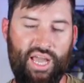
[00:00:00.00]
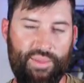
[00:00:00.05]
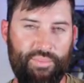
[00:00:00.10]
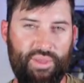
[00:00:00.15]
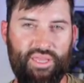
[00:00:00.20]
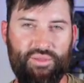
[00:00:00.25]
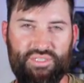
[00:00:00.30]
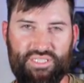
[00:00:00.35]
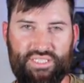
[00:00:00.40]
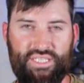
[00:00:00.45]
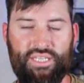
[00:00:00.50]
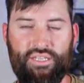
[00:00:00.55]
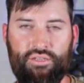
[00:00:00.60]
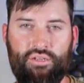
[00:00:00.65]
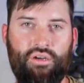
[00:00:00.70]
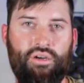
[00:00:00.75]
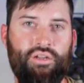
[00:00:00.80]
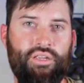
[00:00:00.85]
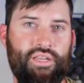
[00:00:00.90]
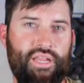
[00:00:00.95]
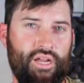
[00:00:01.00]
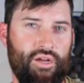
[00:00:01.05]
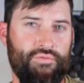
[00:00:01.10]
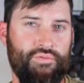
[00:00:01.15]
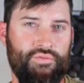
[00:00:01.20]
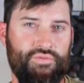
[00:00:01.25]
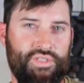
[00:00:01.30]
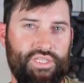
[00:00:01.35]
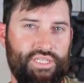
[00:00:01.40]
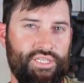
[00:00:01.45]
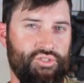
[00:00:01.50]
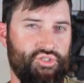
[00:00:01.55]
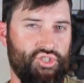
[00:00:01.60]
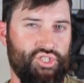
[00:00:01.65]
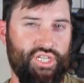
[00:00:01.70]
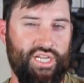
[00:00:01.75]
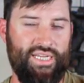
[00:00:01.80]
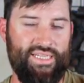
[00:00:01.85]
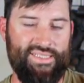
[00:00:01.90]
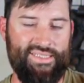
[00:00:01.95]
I may stick it on an AR-15 and
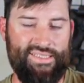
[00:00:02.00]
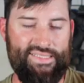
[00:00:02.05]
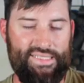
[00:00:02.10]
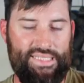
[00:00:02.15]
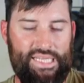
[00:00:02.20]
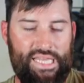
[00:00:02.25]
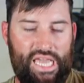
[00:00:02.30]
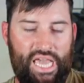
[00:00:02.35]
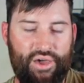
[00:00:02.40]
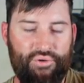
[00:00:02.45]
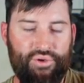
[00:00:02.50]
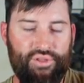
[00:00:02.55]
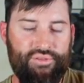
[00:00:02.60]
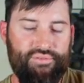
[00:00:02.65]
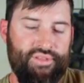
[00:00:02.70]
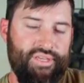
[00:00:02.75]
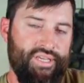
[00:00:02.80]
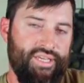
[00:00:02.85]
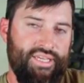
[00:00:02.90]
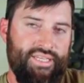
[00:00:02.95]
just kind of see how it,